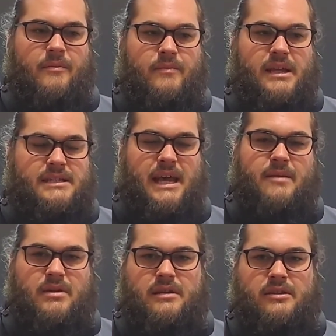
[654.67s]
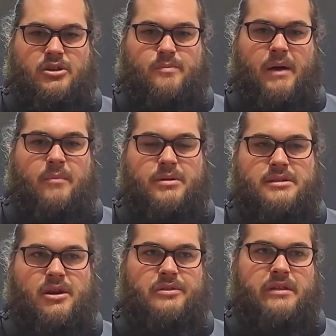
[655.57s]
containment, those
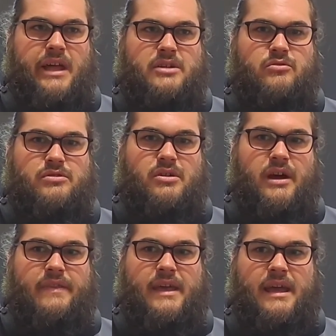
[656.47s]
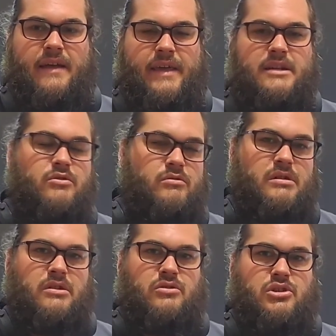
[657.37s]
bumpers on the lateral side there, and they do a
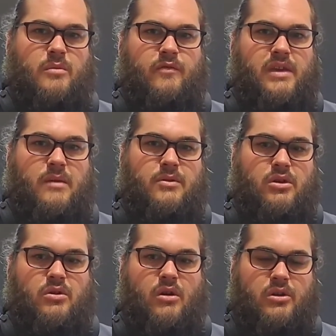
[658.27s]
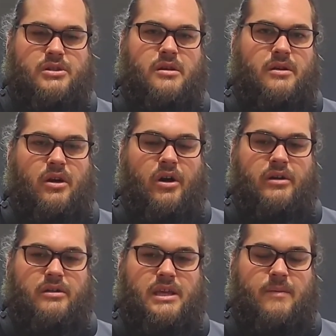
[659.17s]
really good job of keeping you on top,
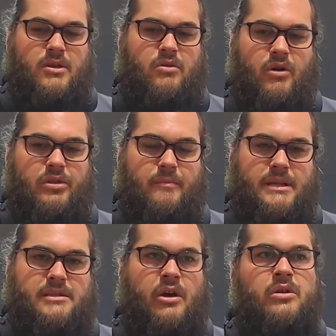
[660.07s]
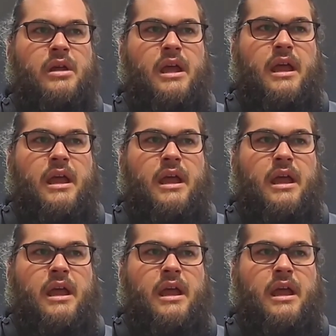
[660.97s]
keeping you on the midsole.